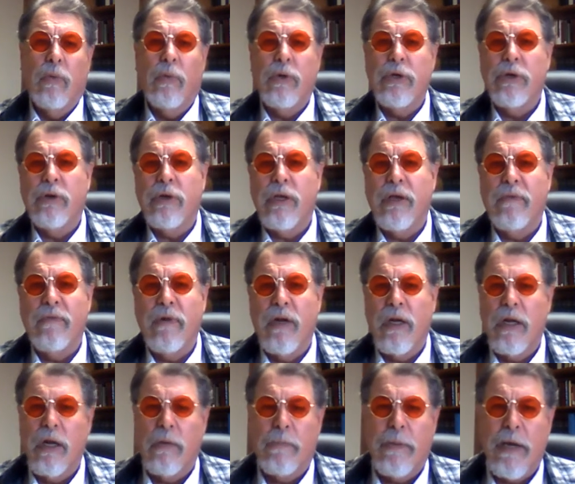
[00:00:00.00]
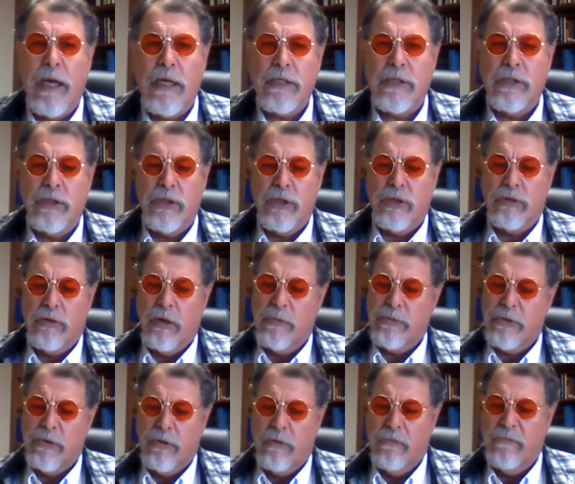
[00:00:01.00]
when you're given a little passage of
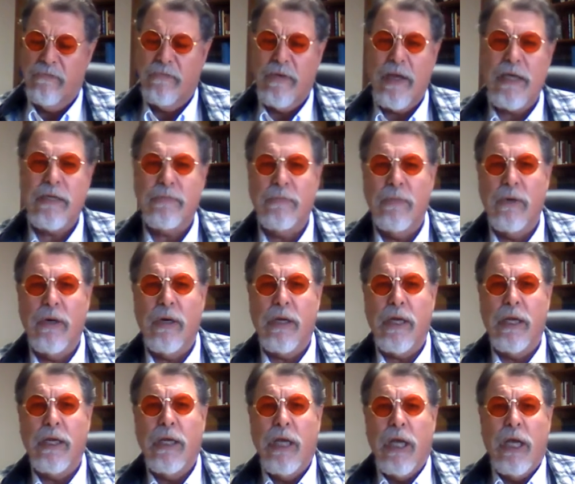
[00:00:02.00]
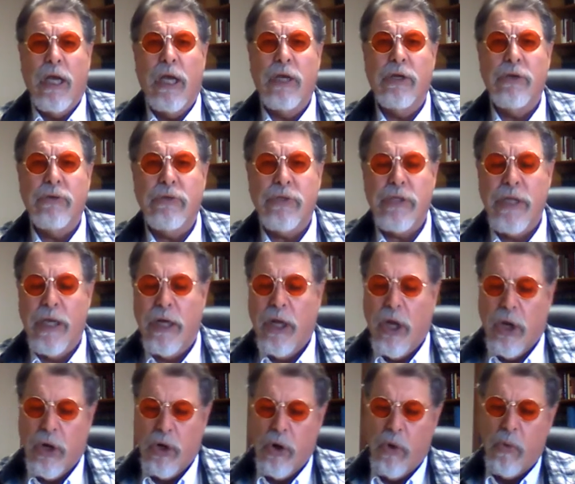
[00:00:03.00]
scripture on Facebook and, and you see
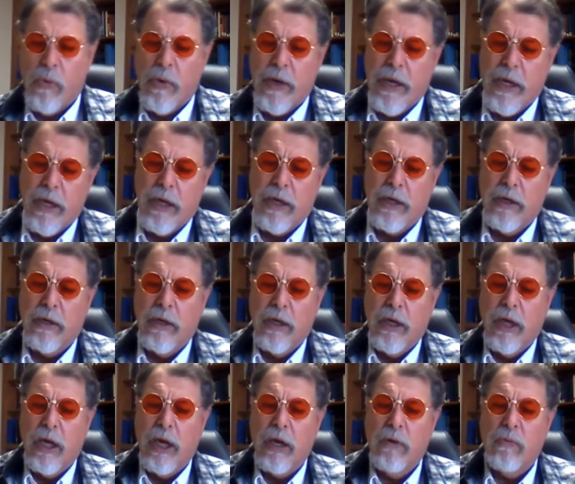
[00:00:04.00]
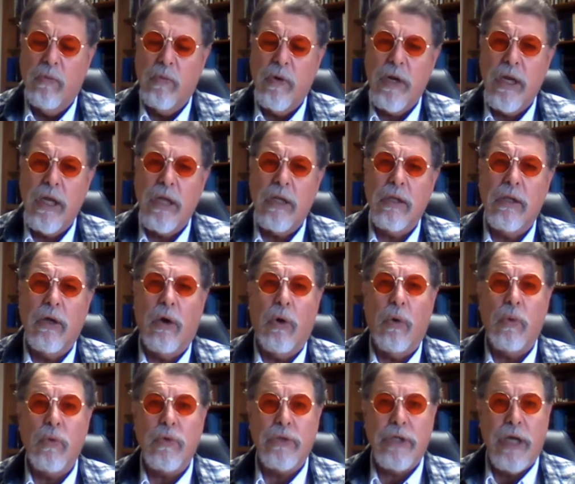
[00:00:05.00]
it, go in and, and read the
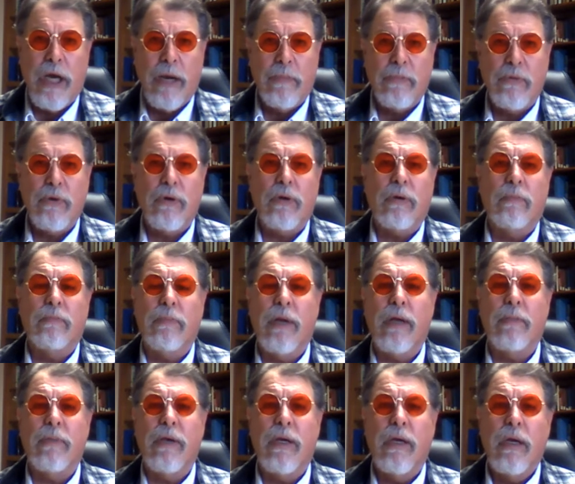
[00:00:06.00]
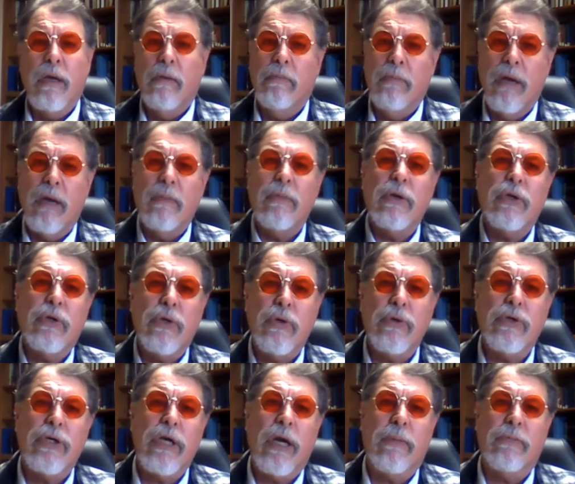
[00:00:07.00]
whole chapter, maybe, maybe
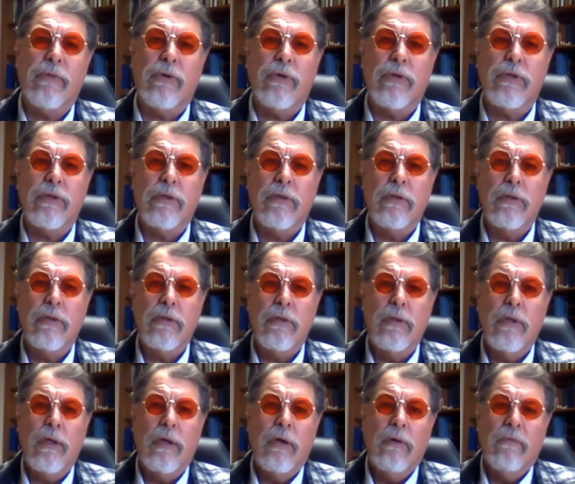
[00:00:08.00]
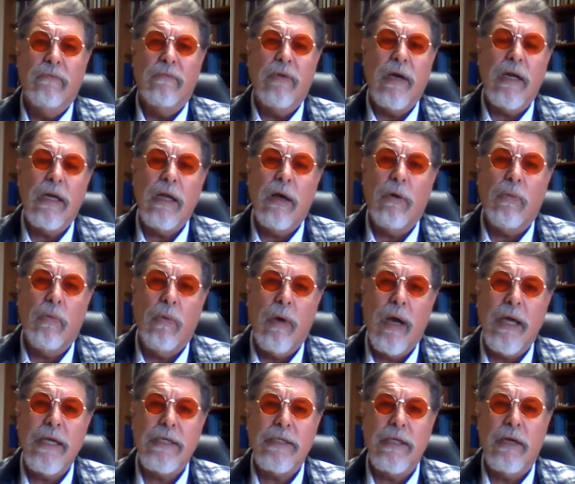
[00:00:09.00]
two chapters. Find out
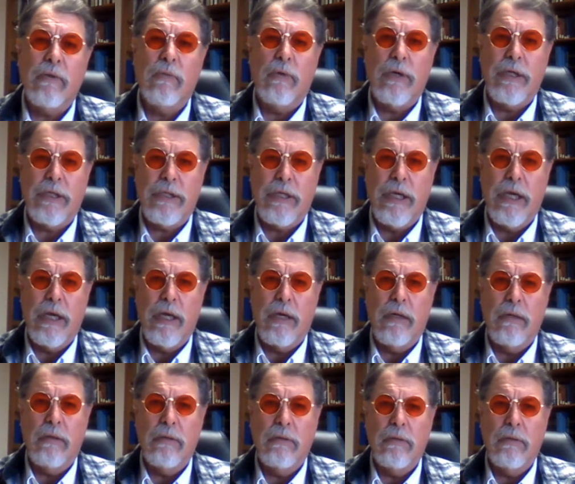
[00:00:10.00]
why he said what he said